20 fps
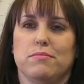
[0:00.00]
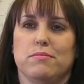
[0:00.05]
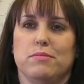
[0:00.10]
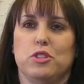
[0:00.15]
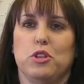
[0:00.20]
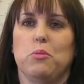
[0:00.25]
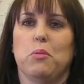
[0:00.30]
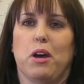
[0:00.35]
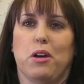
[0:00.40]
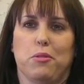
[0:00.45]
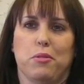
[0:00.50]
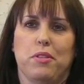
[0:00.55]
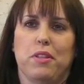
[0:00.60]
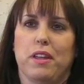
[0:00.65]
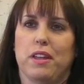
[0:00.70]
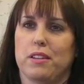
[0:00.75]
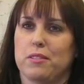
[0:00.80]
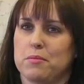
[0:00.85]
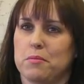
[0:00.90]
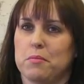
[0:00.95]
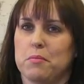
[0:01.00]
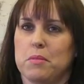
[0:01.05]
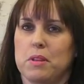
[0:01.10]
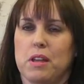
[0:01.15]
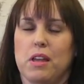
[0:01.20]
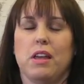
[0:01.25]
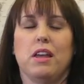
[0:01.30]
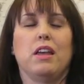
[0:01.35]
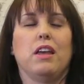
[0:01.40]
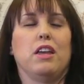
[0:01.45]
do my own thing,
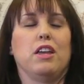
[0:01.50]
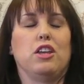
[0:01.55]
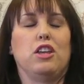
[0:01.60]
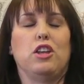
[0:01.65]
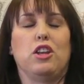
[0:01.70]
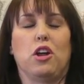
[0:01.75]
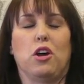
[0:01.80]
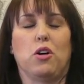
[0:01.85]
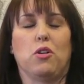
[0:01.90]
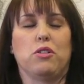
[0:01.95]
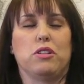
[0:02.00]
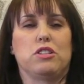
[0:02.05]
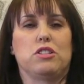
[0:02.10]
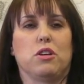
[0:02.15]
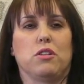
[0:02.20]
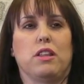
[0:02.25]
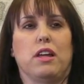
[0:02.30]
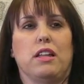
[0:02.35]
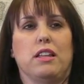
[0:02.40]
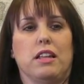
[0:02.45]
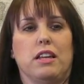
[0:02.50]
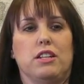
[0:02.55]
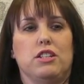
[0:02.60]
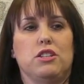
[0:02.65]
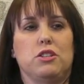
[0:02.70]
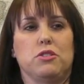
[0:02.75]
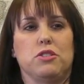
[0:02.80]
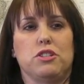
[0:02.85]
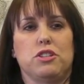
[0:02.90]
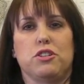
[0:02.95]
and so that led
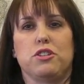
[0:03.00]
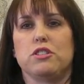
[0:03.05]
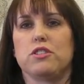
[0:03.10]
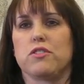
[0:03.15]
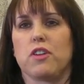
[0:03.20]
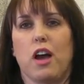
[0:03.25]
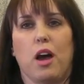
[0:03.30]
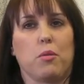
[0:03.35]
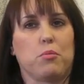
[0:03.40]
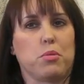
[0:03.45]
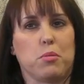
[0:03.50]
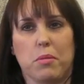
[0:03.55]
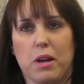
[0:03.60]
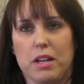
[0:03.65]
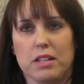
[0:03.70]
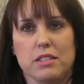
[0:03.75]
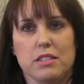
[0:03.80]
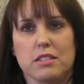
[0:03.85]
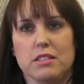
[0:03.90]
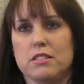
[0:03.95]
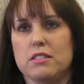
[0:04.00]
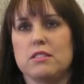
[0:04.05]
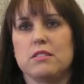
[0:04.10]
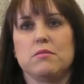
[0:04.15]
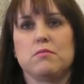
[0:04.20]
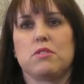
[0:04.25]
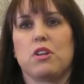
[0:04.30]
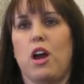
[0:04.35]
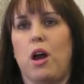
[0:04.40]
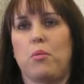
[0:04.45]
to a series of
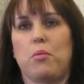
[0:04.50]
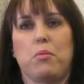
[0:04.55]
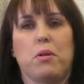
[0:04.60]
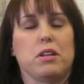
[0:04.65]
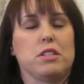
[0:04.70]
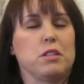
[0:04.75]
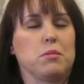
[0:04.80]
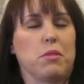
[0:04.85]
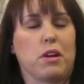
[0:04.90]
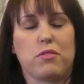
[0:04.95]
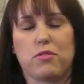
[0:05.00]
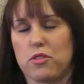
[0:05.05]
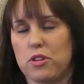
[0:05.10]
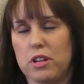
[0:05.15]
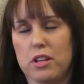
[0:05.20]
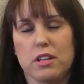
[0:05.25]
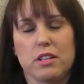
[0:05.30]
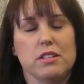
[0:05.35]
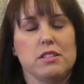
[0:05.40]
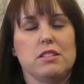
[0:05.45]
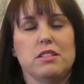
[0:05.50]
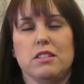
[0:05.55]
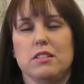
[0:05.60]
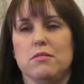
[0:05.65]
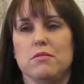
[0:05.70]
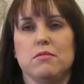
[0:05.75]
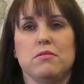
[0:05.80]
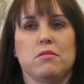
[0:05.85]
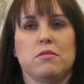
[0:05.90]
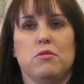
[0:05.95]
compromising my friends and
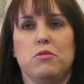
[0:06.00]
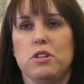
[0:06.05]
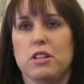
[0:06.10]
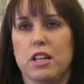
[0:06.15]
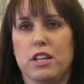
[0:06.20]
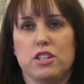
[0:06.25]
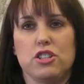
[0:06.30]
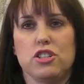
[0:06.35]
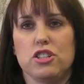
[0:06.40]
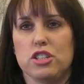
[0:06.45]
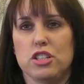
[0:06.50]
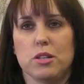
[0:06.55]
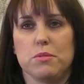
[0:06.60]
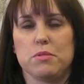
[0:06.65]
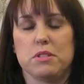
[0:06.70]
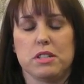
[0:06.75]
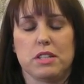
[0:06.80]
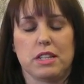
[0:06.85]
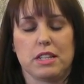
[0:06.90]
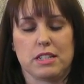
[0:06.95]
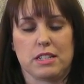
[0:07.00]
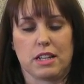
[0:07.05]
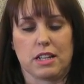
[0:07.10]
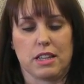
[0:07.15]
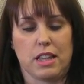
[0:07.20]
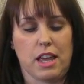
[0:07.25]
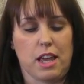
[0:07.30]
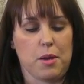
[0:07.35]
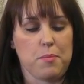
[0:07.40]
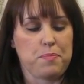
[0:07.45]
relationships and things like
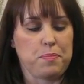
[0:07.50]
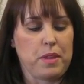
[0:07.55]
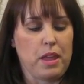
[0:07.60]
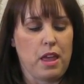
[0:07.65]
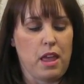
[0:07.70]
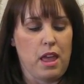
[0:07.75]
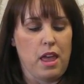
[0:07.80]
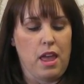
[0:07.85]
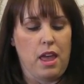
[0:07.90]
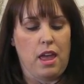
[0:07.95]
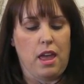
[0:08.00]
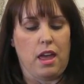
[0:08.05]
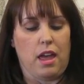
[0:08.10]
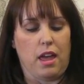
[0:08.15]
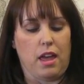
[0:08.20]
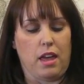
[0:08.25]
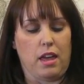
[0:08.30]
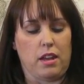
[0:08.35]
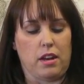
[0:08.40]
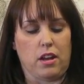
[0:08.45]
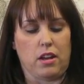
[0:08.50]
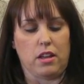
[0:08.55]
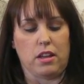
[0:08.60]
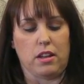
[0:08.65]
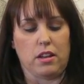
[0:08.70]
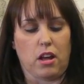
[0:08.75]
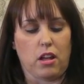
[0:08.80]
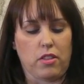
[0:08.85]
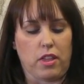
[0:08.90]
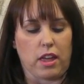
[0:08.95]
that.
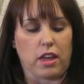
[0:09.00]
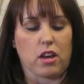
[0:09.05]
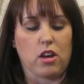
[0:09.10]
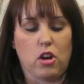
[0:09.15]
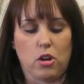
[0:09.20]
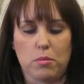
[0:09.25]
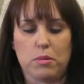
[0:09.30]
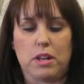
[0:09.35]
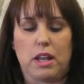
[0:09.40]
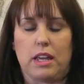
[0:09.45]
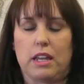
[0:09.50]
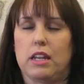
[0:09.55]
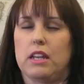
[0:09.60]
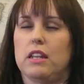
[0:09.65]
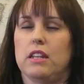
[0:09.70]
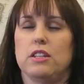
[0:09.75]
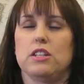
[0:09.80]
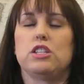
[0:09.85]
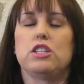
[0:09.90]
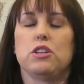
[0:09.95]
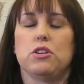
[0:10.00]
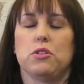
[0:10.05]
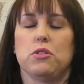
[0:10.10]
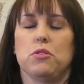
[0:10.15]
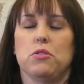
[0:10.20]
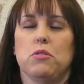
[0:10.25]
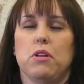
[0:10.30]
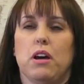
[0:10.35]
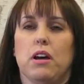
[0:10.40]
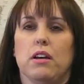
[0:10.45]
And all that culminated
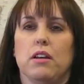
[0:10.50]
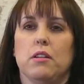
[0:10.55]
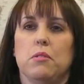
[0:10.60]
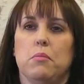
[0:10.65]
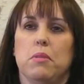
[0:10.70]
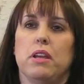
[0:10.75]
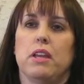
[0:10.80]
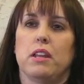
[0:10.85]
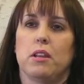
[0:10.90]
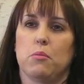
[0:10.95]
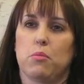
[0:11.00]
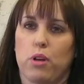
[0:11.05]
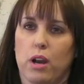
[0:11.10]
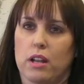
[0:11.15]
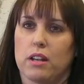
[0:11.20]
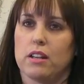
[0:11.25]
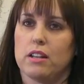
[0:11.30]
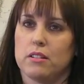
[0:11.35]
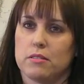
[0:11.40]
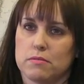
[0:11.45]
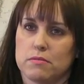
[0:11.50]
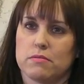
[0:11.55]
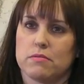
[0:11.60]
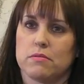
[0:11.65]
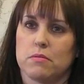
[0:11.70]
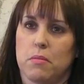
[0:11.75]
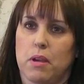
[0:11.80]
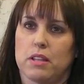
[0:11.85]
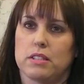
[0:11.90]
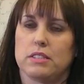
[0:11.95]
into me getting pregnant
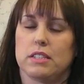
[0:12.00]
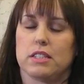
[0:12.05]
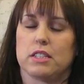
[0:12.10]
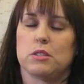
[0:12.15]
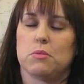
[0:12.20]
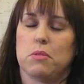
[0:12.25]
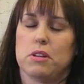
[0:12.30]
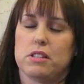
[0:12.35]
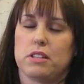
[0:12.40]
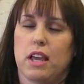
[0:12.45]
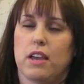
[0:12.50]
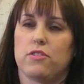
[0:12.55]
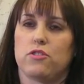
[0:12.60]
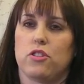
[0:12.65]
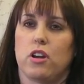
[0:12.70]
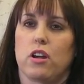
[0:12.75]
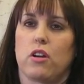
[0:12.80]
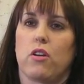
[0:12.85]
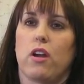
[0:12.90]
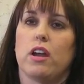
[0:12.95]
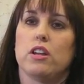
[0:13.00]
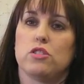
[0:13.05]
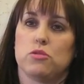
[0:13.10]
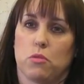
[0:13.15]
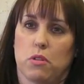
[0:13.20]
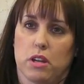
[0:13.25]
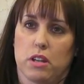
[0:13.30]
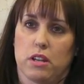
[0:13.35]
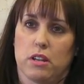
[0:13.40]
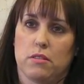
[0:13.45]
about 6 months after I
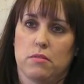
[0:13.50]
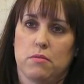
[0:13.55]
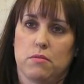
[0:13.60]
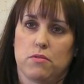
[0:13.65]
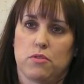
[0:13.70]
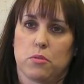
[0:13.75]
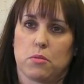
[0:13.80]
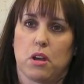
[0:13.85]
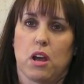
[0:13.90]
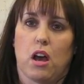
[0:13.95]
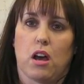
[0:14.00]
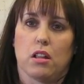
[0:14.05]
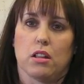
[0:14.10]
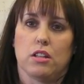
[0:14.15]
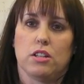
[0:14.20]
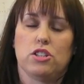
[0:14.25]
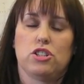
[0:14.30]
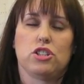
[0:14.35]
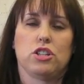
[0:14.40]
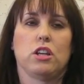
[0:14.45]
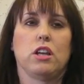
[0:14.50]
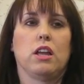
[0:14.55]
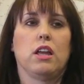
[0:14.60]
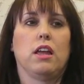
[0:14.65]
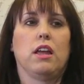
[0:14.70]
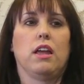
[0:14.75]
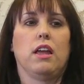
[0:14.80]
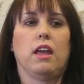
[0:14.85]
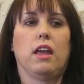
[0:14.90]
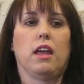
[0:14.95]
graduated from college.
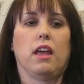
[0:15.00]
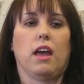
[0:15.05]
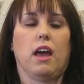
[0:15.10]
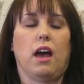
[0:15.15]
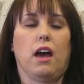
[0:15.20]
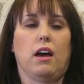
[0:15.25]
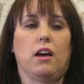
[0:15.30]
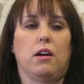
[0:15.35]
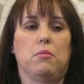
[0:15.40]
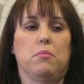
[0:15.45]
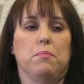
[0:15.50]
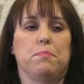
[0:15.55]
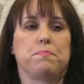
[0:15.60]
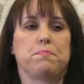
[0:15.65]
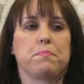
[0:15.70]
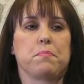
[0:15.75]
And